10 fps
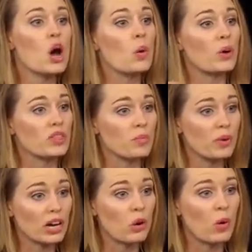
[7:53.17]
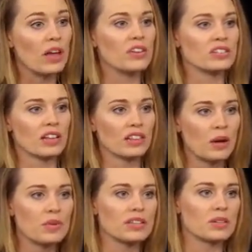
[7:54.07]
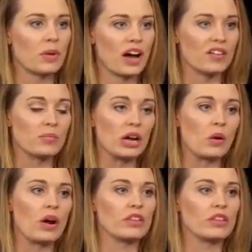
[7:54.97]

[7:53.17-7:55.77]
With Bitcoin, there's a limited supply of Bitcoin.